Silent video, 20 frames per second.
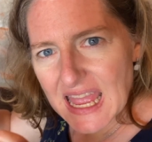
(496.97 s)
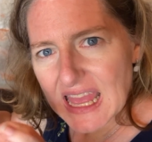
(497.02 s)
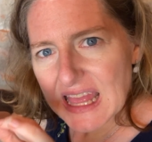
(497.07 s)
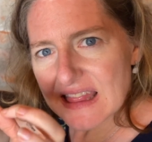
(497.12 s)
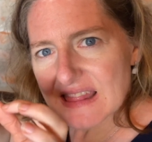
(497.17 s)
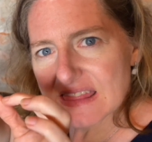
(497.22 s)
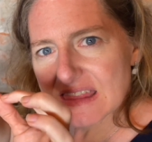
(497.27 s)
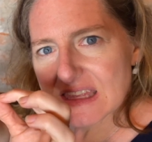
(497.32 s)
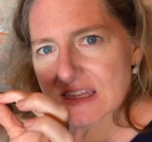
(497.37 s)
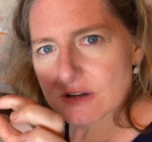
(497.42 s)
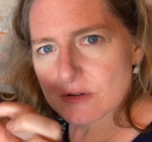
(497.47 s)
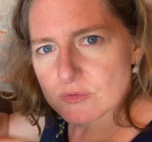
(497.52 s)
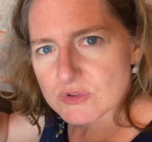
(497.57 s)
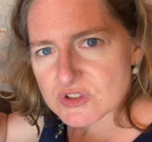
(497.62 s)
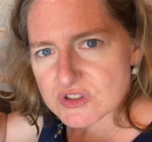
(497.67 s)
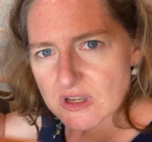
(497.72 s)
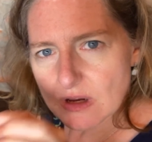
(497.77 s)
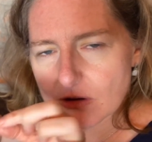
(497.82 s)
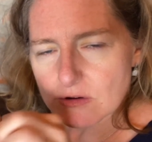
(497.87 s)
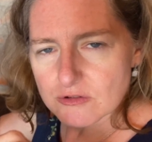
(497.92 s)
And then it will
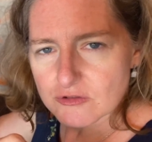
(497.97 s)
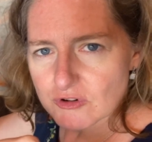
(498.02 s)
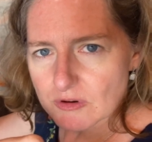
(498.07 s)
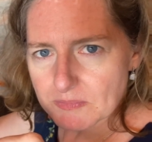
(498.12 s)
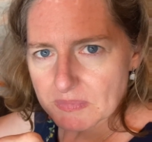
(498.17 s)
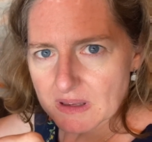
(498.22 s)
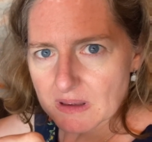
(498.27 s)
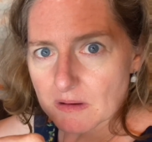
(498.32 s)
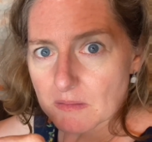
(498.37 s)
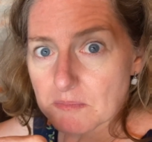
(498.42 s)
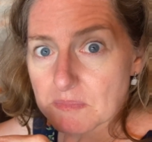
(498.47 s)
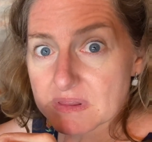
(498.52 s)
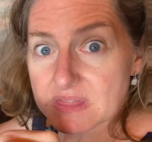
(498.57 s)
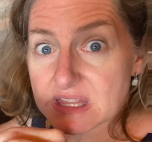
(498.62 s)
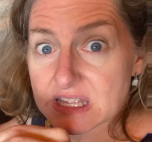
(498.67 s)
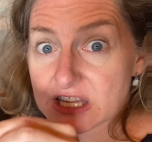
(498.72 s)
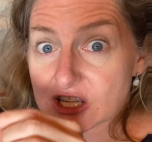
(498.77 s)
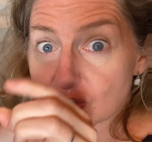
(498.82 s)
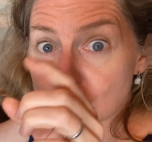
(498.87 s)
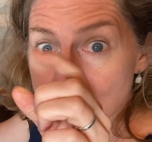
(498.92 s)
start dripping, but
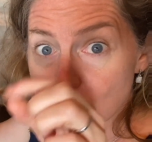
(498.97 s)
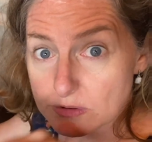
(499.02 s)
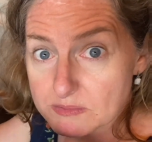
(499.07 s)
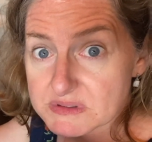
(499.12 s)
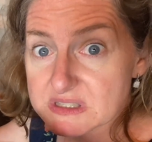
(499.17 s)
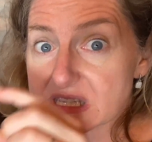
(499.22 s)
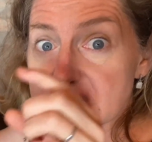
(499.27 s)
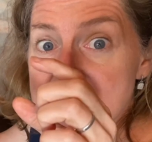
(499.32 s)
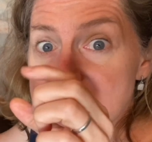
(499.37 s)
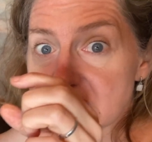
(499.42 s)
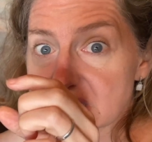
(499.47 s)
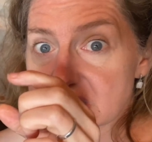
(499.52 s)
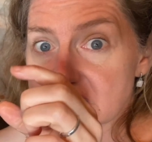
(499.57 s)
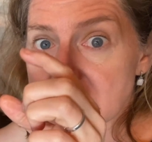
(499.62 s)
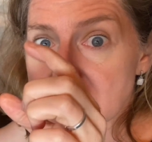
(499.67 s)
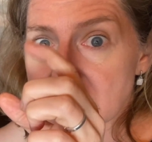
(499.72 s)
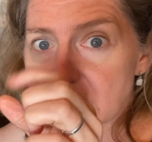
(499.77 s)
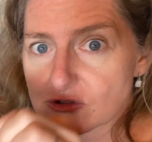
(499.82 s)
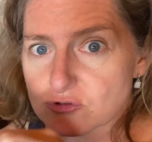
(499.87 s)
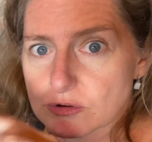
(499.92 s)
then it drips
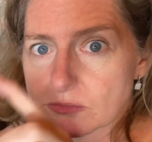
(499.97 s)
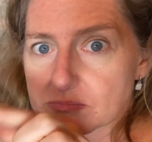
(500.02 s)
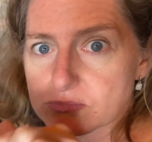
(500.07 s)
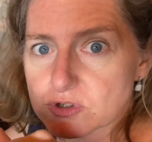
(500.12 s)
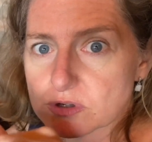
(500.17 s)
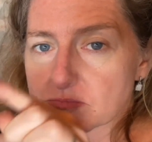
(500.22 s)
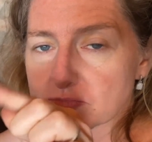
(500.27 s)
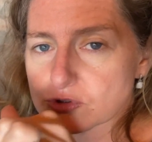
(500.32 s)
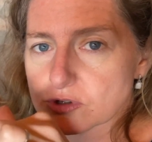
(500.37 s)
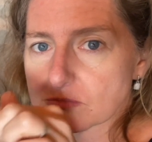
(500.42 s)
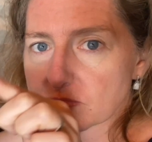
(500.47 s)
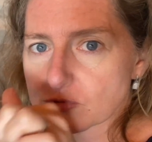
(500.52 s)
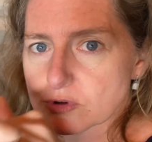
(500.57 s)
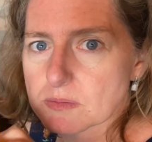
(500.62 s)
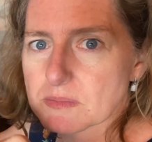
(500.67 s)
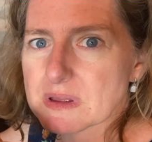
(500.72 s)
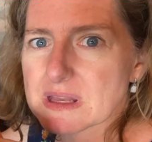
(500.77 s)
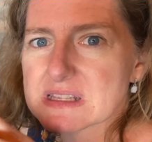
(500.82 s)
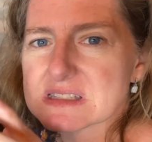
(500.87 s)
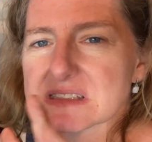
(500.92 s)
consistently, drip, drip, drip,
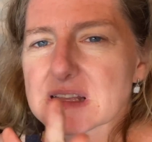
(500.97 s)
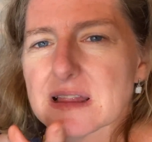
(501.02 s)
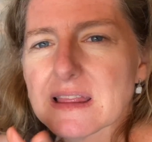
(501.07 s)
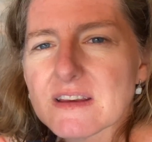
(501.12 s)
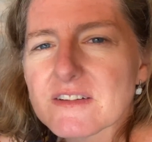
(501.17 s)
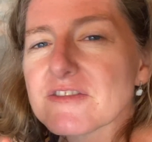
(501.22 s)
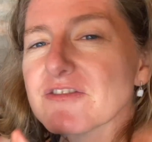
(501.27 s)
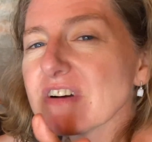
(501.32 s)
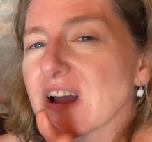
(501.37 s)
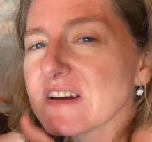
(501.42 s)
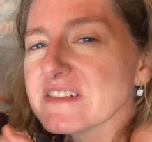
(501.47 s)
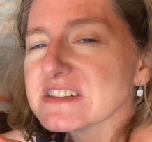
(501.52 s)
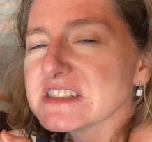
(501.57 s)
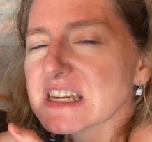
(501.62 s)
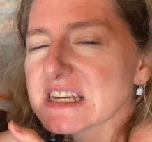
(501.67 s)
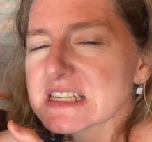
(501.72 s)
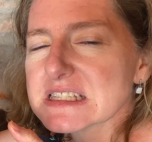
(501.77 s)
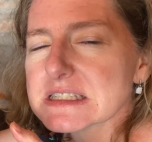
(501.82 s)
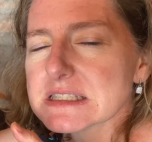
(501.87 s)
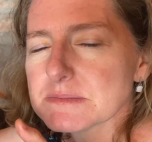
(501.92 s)
drip. It's not like 5
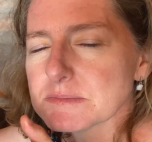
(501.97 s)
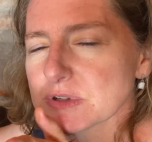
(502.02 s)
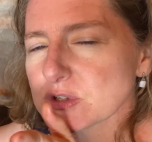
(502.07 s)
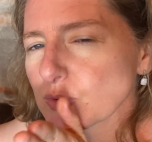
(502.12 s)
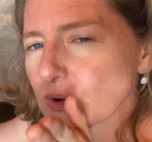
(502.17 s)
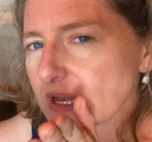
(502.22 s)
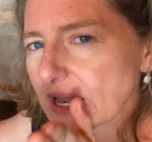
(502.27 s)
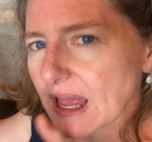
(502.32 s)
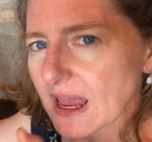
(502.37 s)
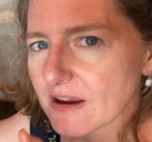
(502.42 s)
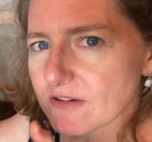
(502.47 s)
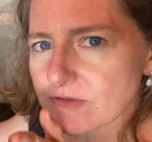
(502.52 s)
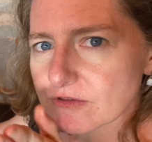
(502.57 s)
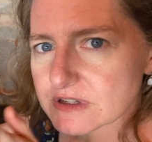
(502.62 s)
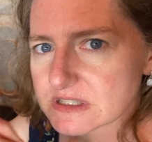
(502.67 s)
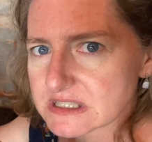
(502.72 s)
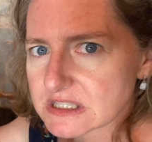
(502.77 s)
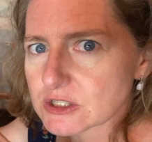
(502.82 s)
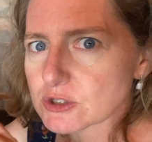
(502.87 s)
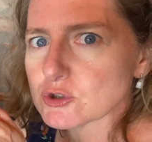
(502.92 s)
seconds in between every
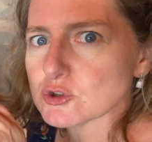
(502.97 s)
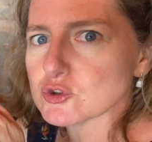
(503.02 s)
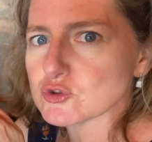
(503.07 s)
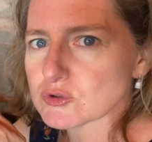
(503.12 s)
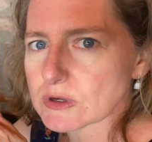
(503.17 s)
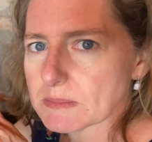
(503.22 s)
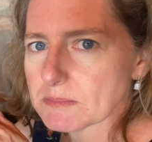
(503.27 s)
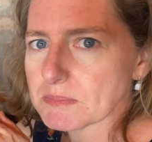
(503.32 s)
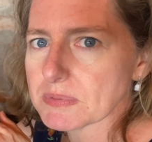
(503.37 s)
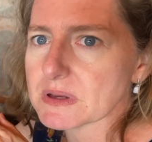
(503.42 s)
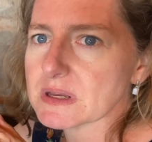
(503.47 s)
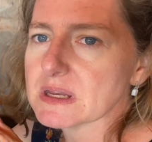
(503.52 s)
single drip.